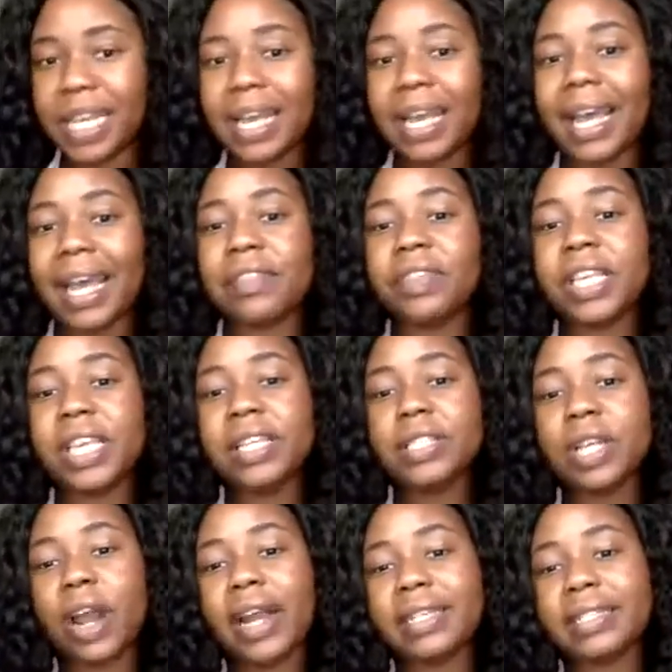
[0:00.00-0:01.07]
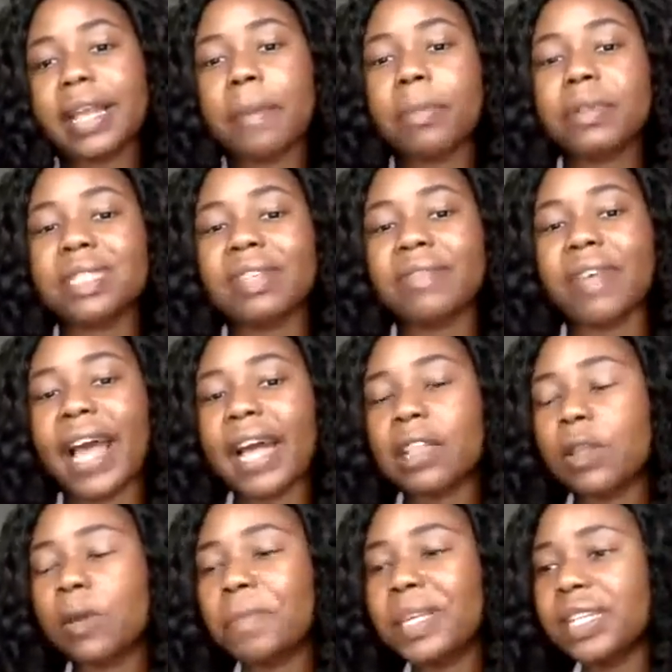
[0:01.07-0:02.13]
And these are examples of
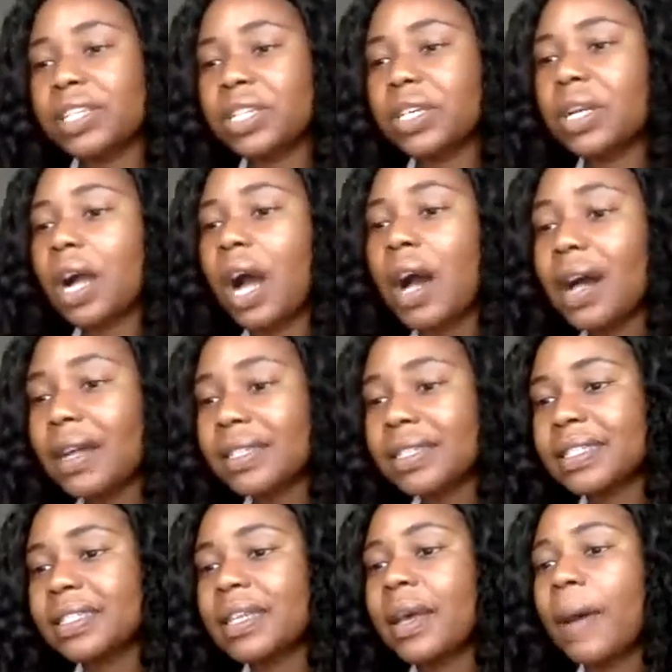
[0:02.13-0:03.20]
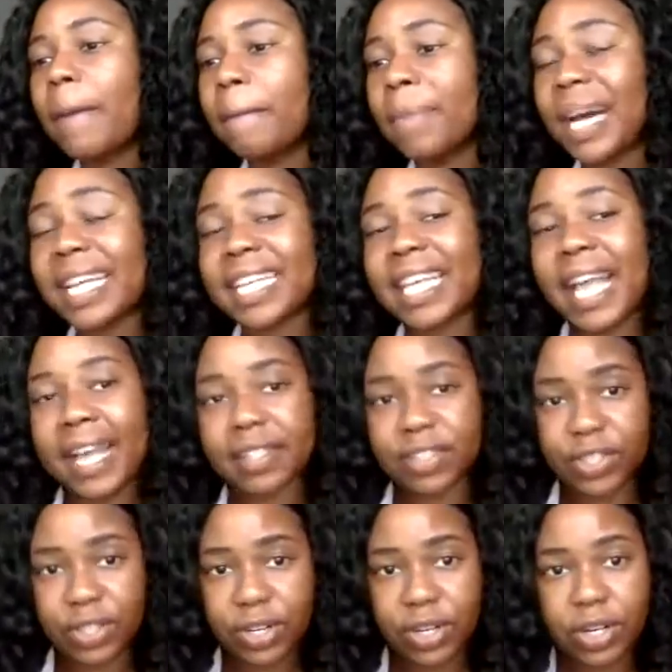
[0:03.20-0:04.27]
alopecia caused by
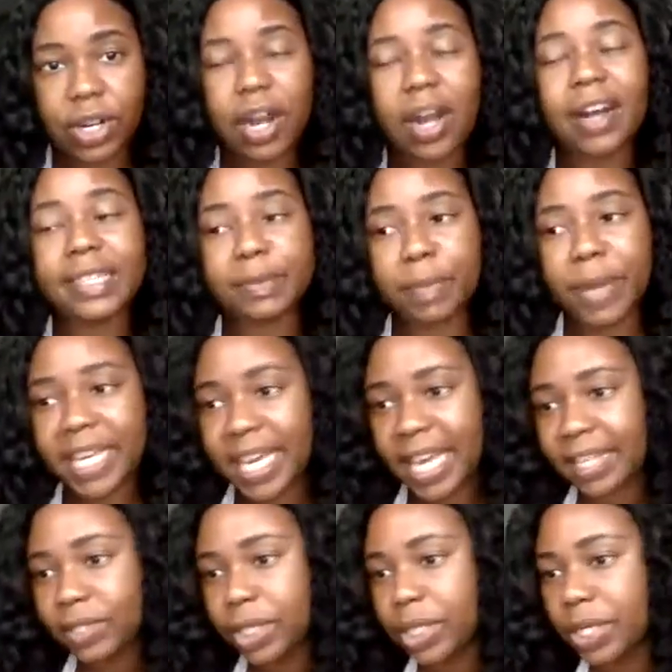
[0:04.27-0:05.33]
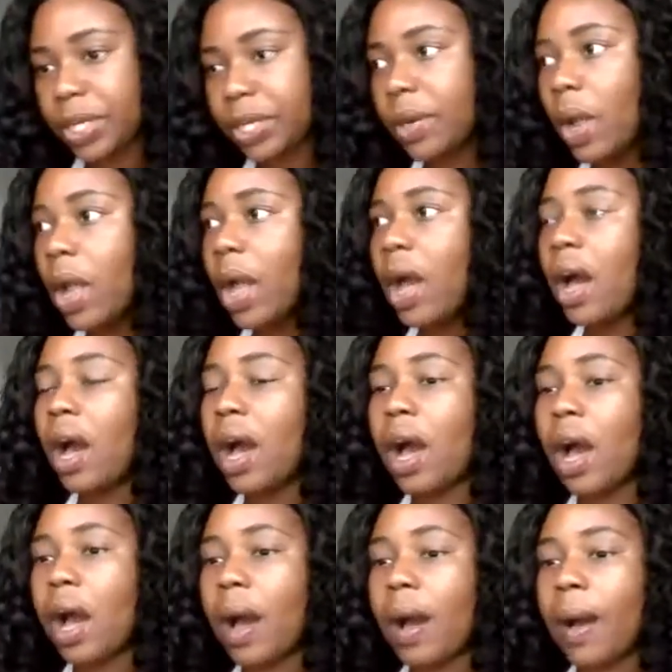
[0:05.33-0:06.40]
cancer. Caused by cancer,
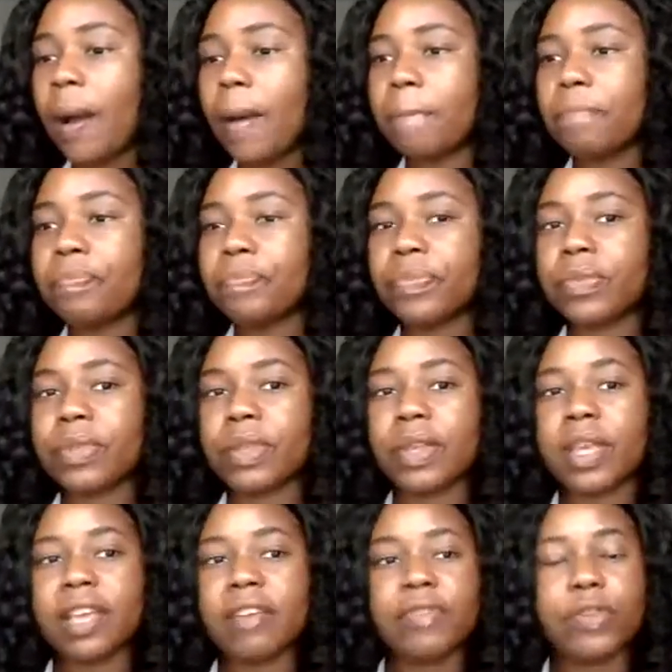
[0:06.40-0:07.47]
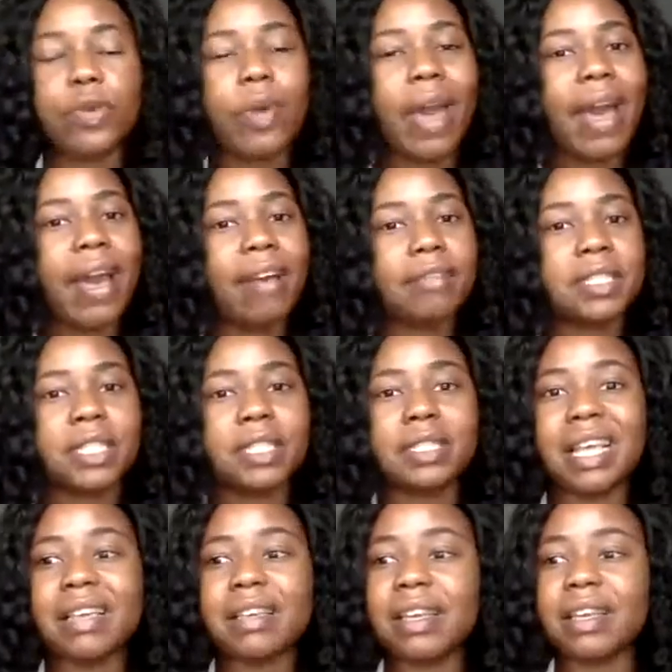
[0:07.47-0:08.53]
if you have to
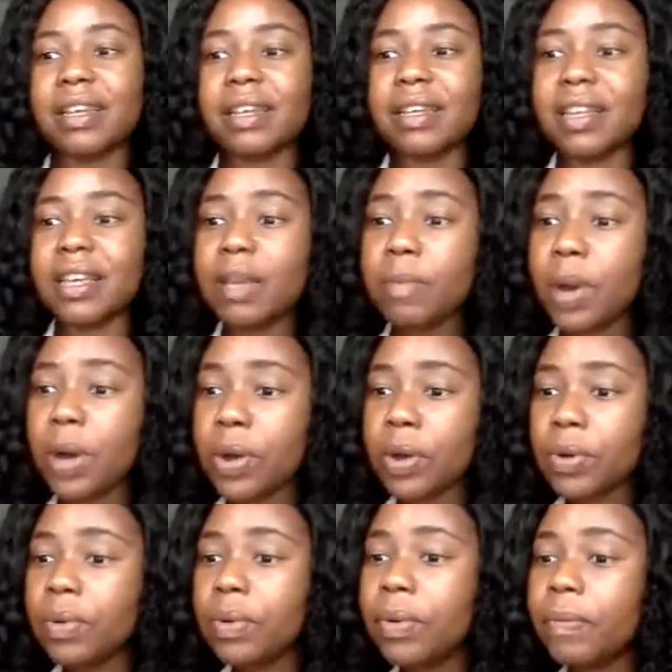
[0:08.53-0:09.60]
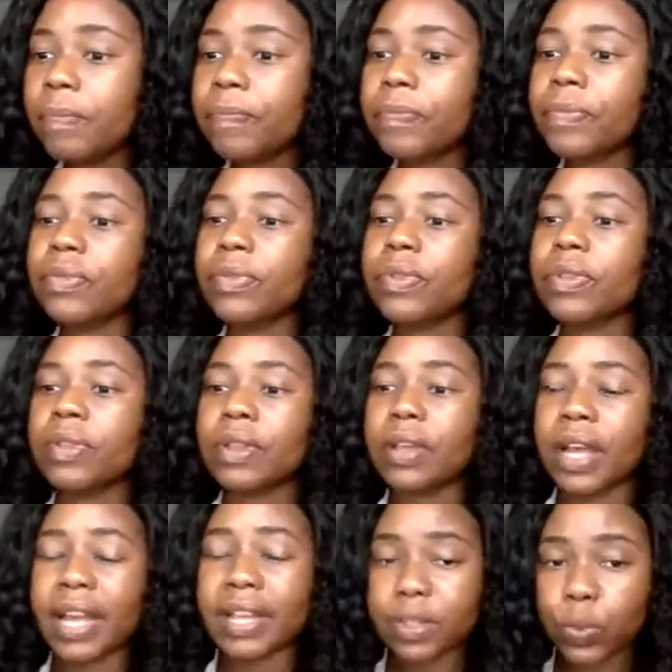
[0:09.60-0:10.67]
take any chemo
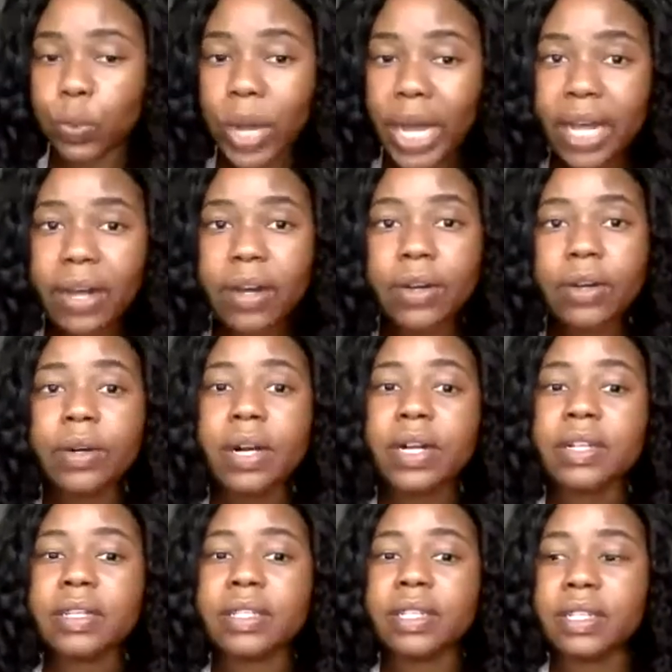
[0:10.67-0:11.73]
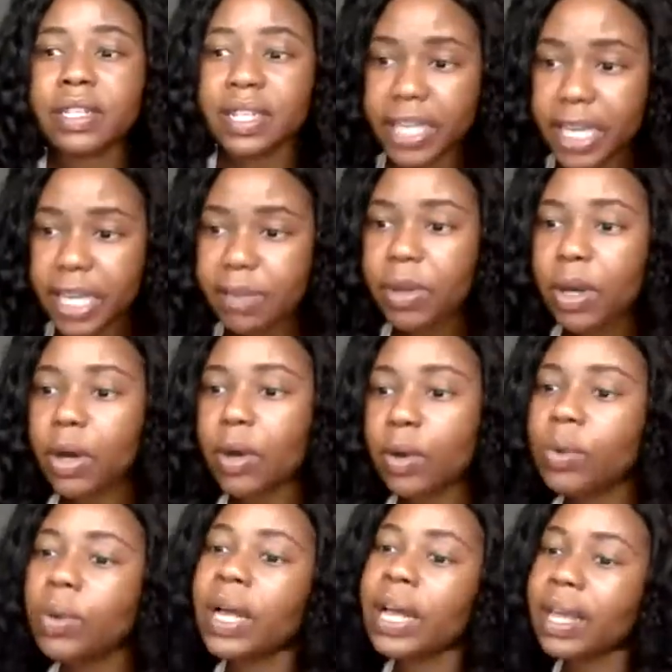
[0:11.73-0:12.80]
as well,
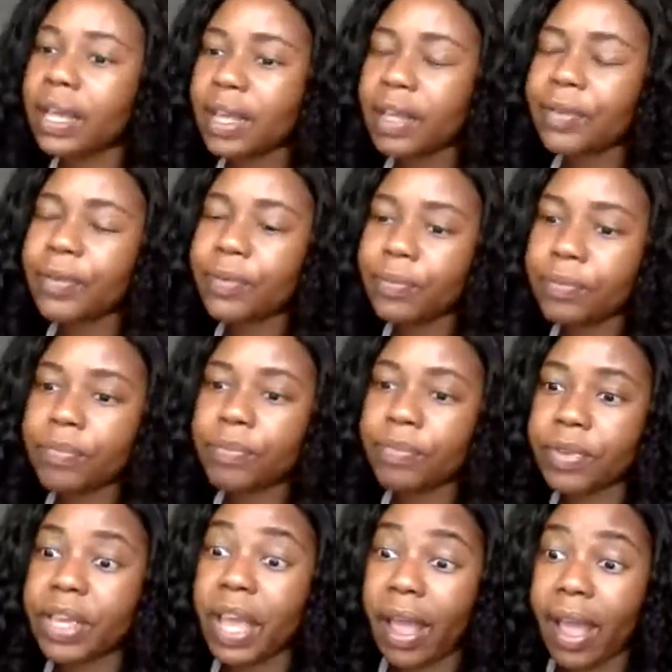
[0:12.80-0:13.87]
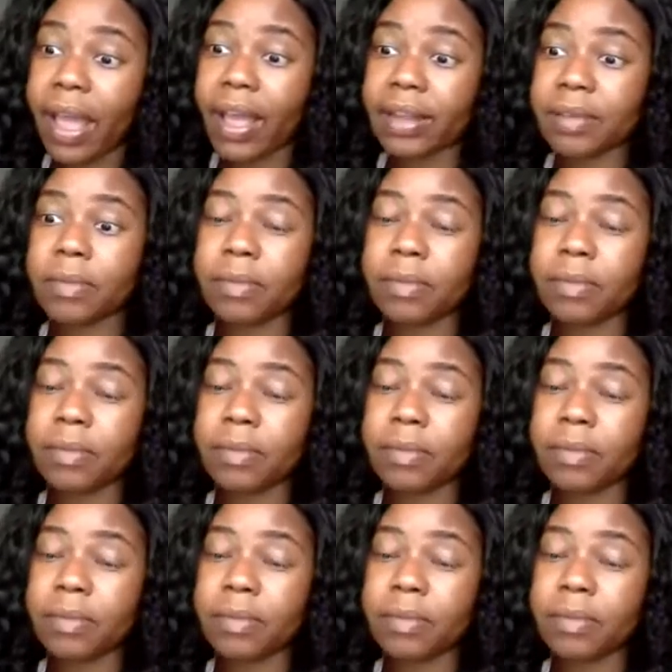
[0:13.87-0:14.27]
chemo can